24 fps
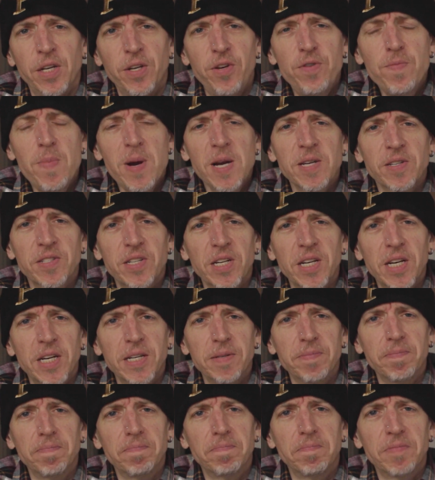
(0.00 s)
You might
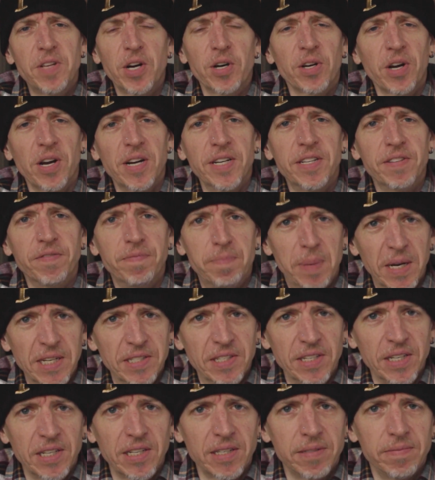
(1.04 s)
say they're kind of
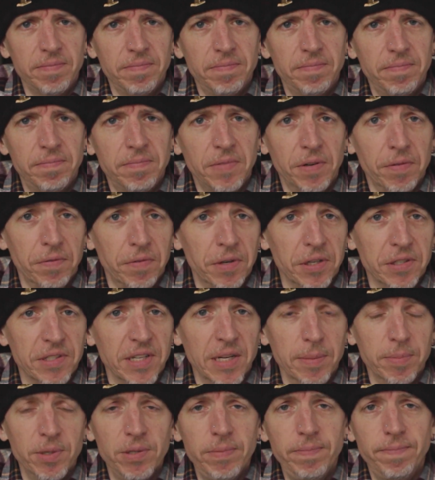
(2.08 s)
basic. For
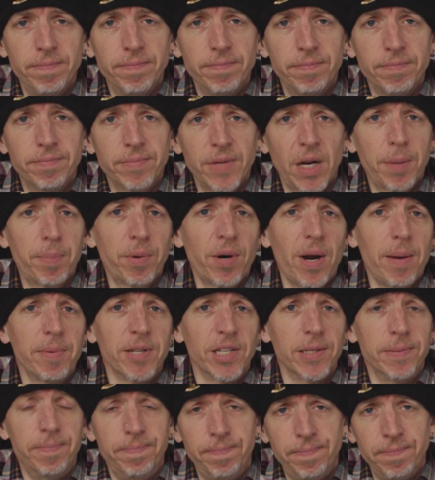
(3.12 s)
example, a
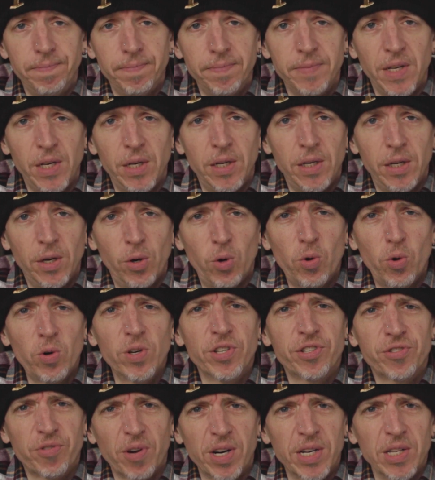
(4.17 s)
parabola or a
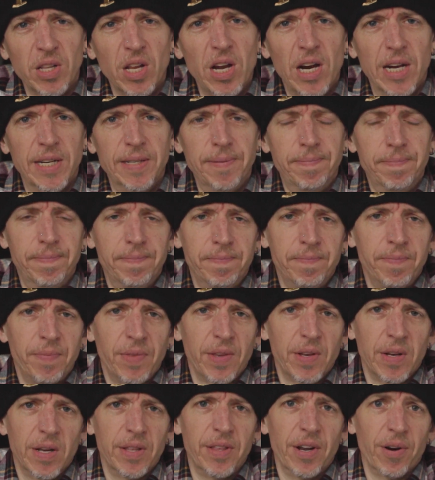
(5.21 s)
straight line,
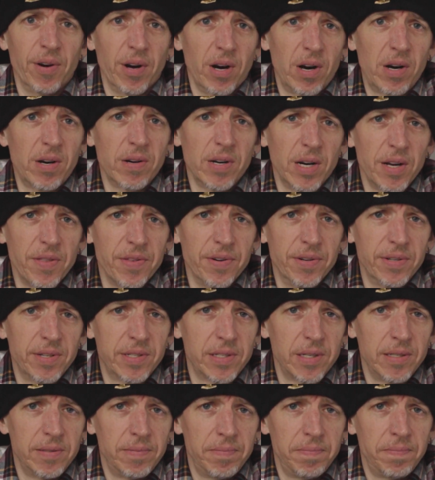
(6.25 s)
and there are
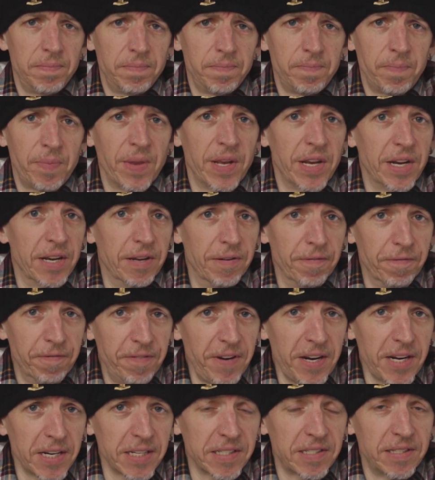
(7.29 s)
others. In
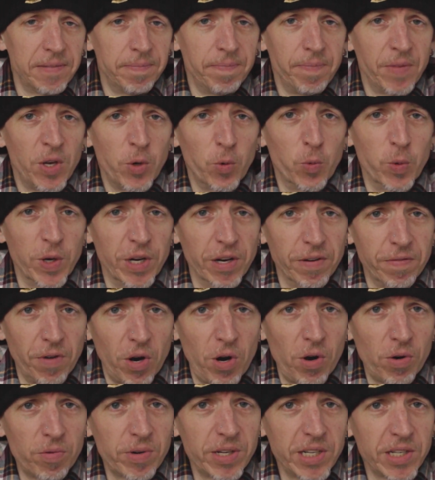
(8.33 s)
fact, we have
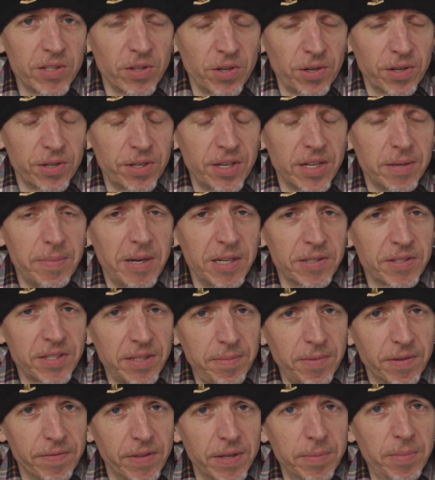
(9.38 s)
already learned about
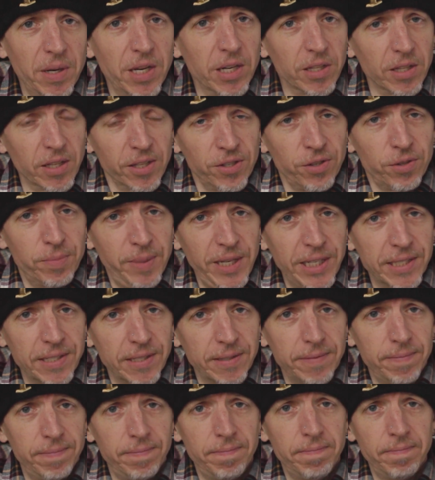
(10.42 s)
some of them a little bit,
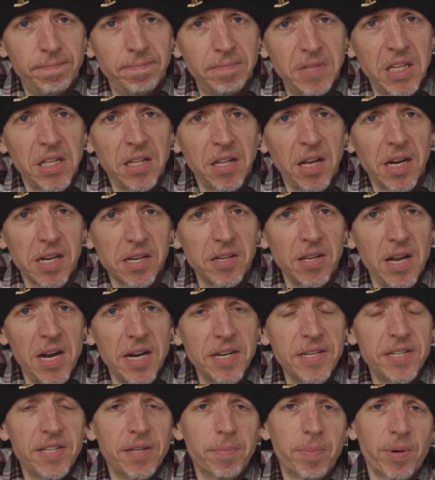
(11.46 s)
like a
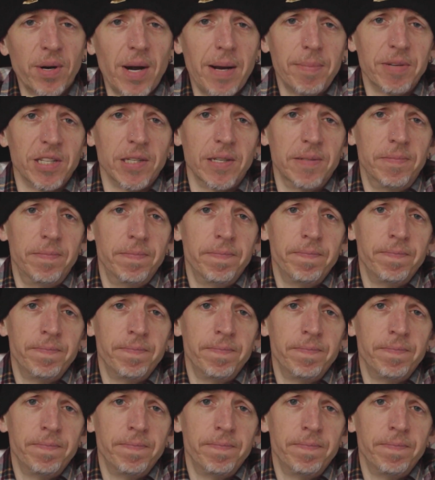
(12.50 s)
line and a parabola.